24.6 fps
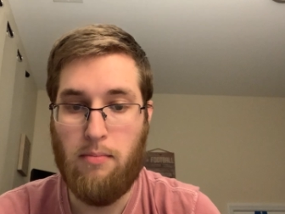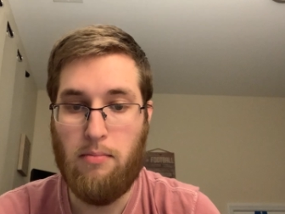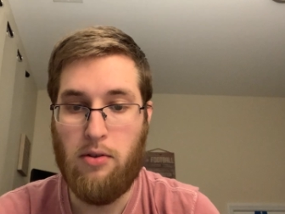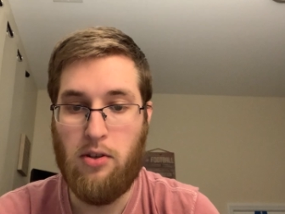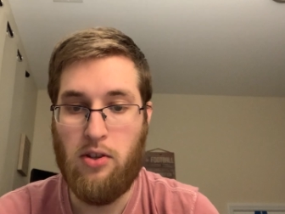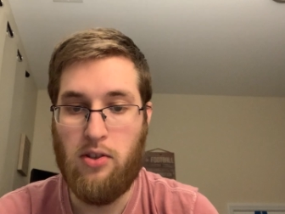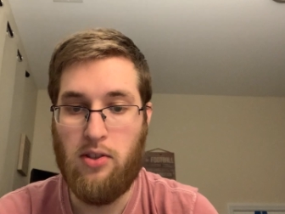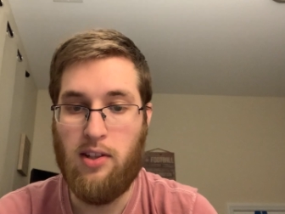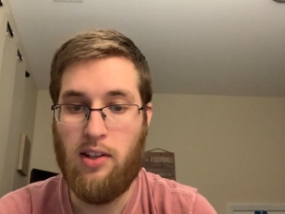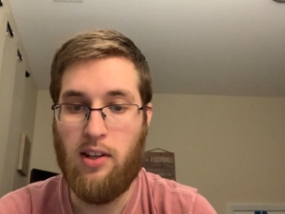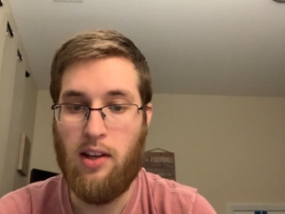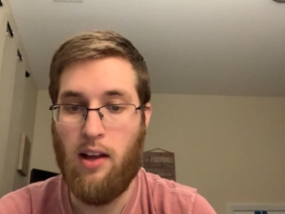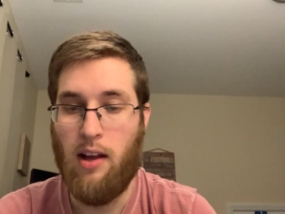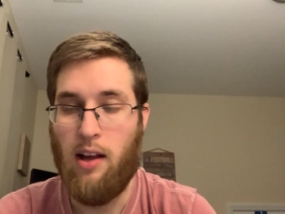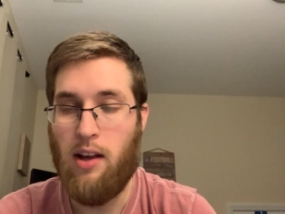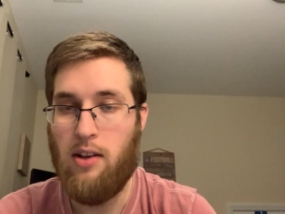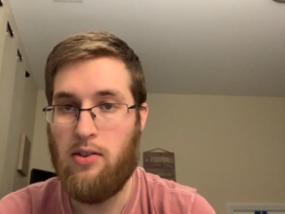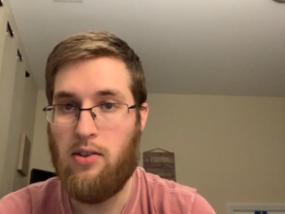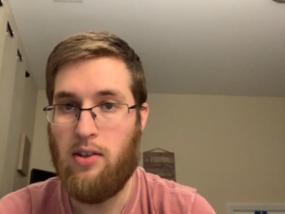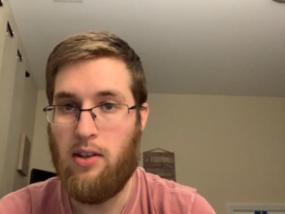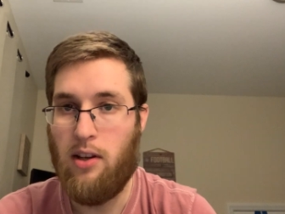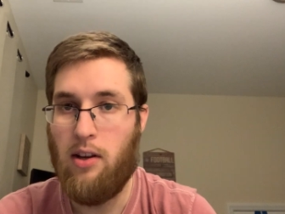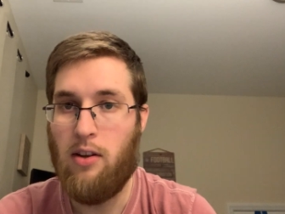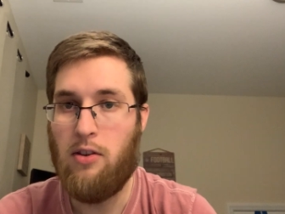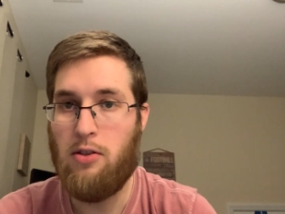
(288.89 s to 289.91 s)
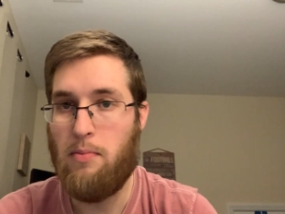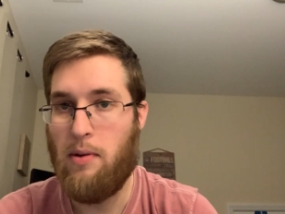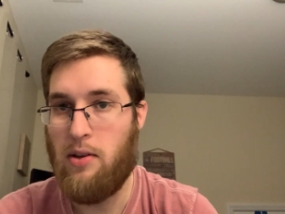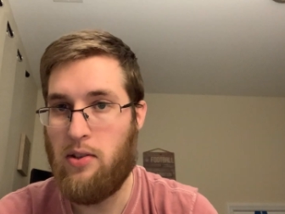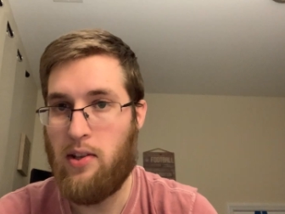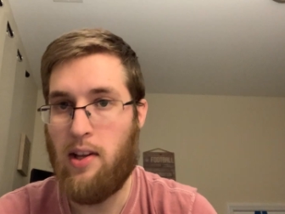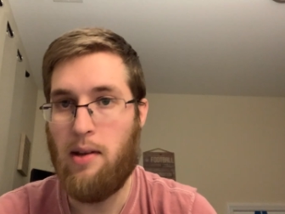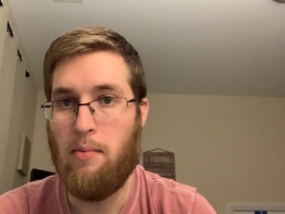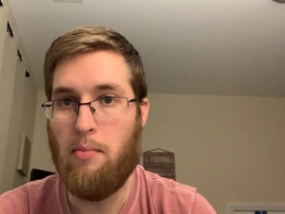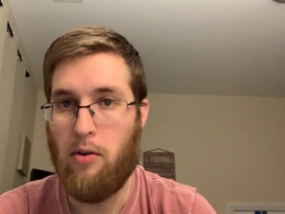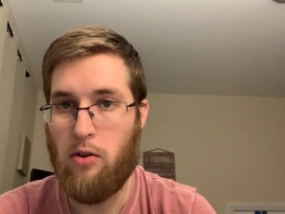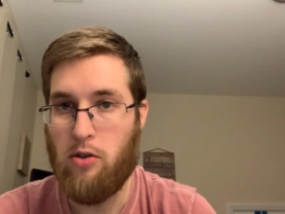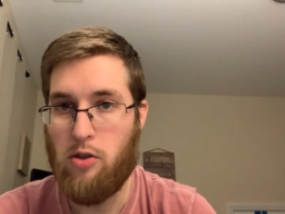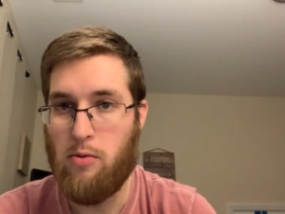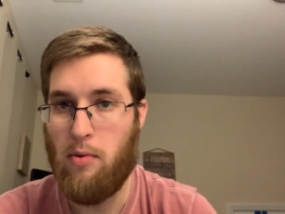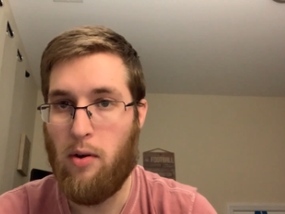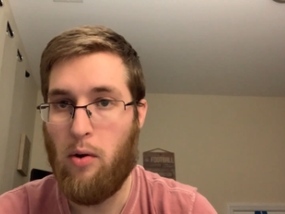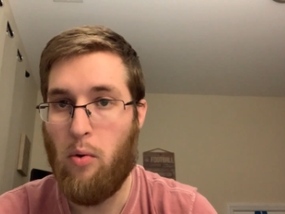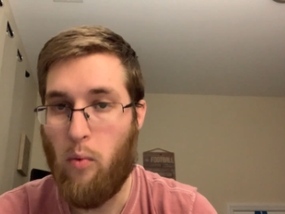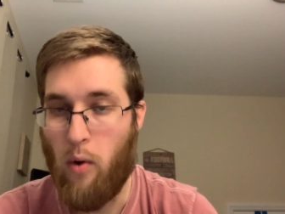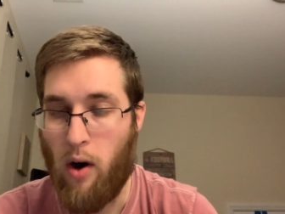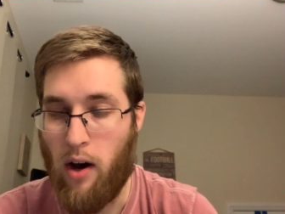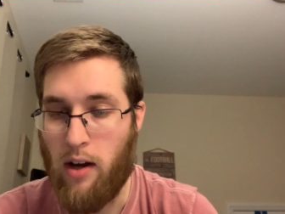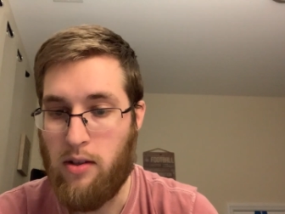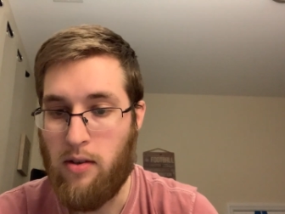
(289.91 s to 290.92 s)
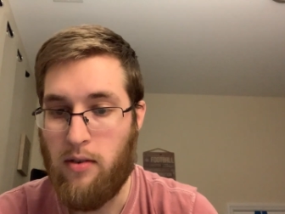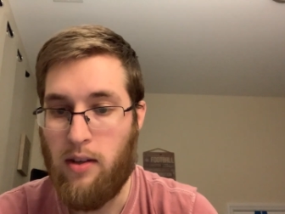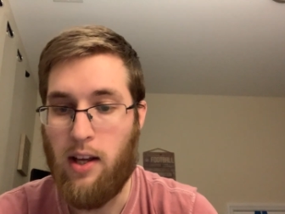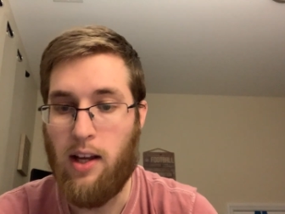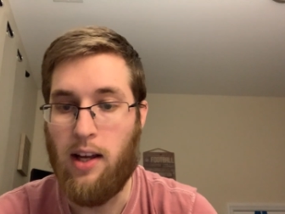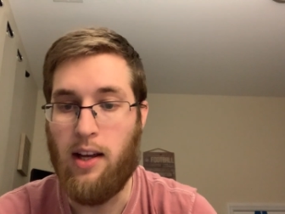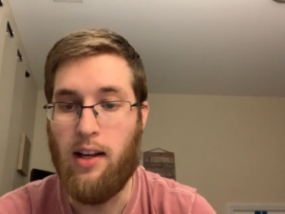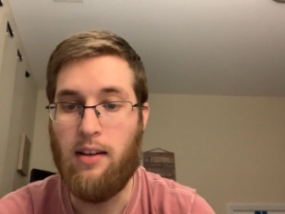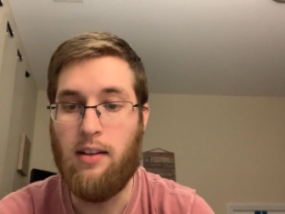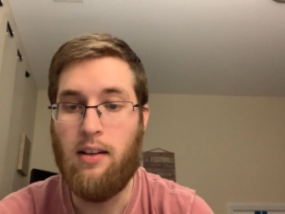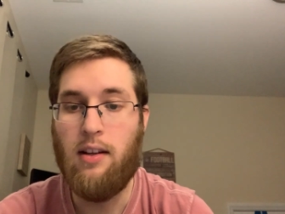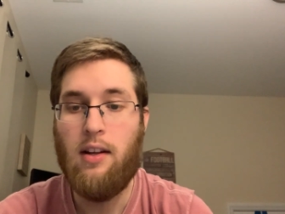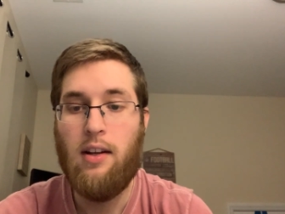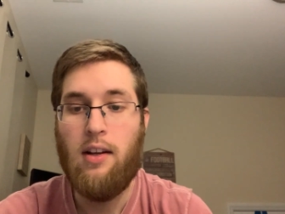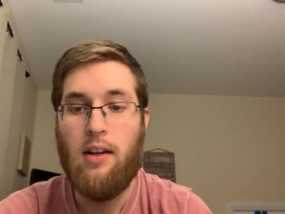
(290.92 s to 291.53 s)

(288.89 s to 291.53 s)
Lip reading: But just in case, it's best to get bowl eligible while you can.